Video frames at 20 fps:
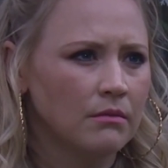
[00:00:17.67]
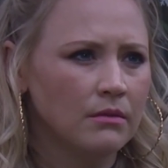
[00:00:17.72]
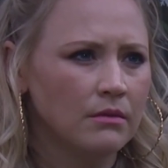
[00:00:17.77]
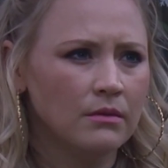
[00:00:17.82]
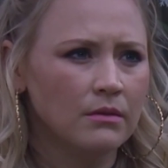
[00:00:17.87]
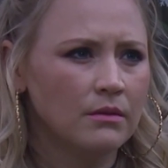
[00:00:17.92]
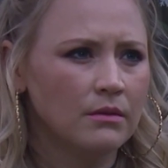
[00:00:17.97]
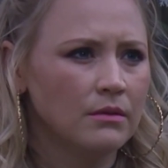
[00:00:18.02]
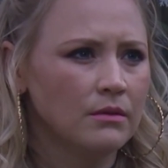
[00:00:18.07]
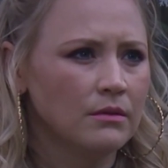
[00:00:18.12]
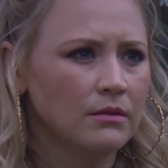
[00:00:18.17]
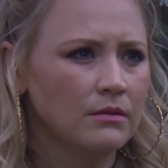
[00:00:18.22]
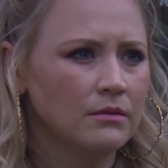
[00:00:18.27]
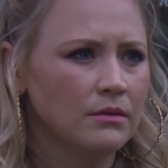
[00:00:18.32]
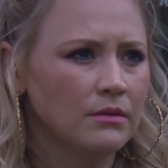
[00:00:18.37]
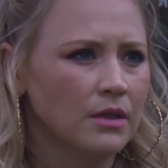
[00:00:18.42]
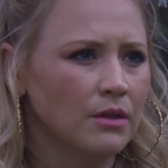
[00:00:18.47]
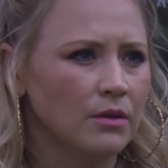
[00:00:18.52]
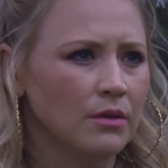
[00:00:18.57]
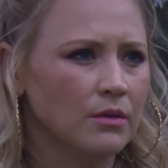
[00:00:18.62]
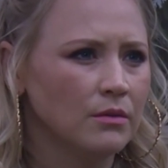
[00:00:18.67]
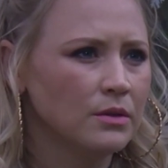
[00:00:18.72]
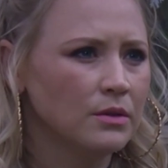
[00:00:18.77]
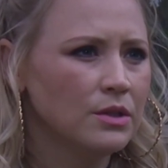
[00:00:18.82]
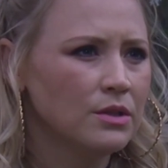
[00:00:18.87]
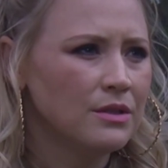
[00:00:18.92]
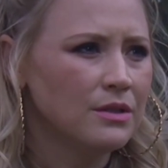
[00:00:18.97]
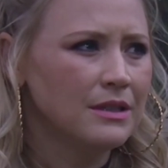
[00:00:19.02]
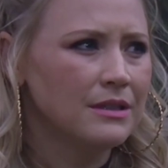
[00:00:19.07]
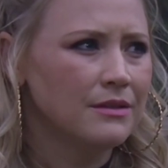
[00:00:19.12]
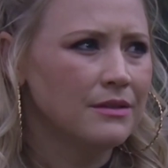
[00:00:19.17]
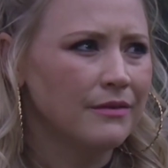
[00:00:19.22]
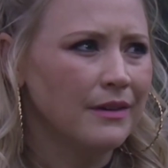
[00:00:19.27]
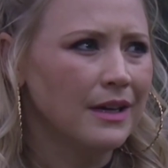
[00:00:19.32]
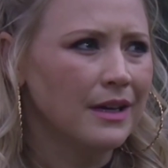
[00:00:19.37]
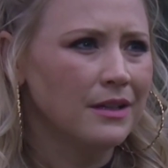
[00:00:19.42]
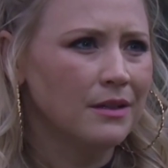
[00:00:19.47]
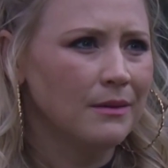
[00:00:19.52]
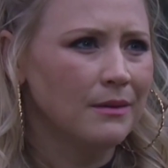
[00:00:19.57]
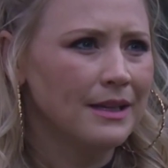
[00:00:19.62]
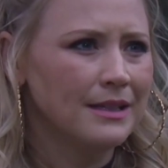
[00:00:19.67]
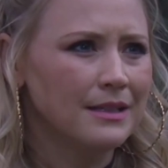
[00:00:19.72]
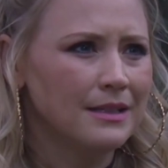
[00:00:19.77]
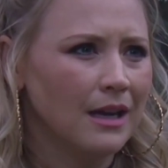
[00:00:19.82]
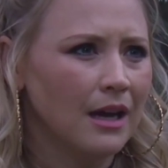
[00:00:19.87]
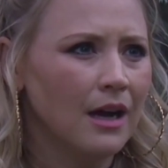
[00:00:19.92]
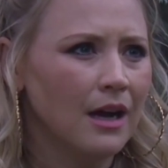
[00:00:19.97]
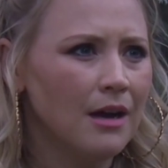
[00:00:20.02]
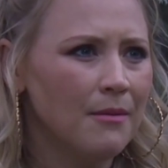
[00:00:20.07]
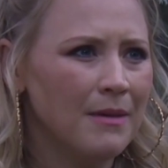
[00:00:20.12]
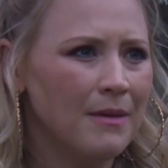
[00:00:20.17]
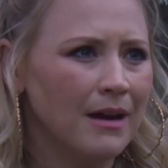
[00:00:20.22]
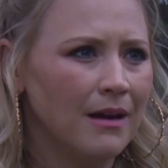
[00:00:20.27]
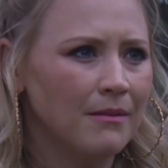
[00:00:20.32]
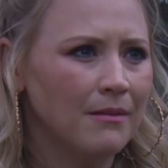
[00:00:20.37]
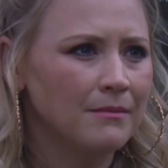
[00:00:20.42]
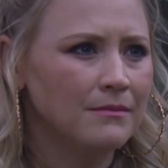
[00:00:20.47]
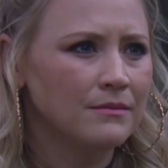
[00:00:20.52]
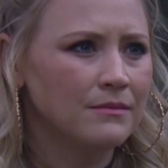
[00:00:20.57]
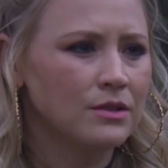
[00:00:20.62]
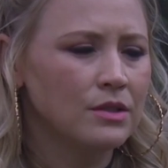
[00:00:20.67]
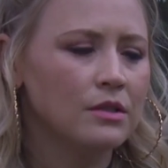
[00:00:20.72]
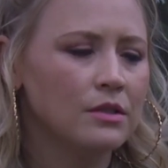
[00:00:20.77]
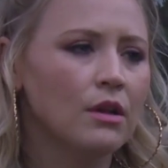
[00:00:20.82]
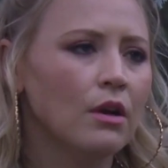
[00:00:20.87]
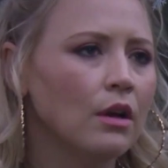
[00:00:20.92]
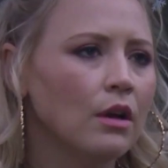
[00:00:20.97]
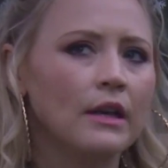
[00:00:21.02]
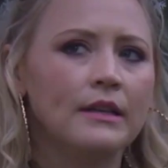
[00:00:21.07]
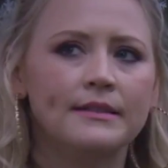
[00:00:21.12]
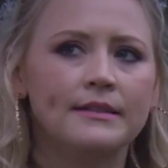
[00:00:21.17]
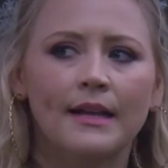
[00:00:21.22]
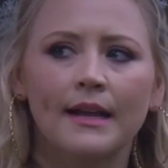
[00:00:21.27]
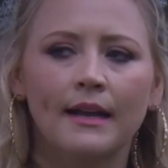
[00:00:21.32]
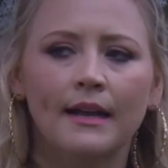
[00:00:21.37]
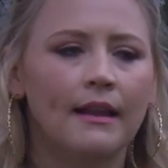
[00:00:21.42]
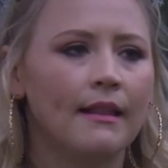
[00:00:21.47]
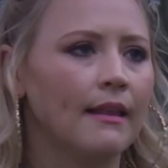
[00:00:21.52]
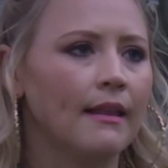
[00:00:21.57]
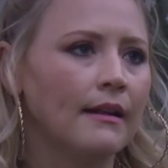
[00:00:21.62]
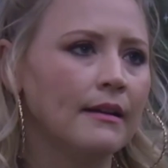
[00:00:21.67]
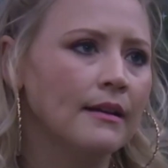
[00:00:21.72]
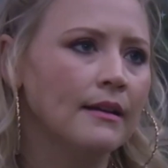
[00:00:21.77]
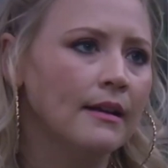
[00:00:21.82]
Well, no, we just need to find a way to calm her. She's not going to say anything.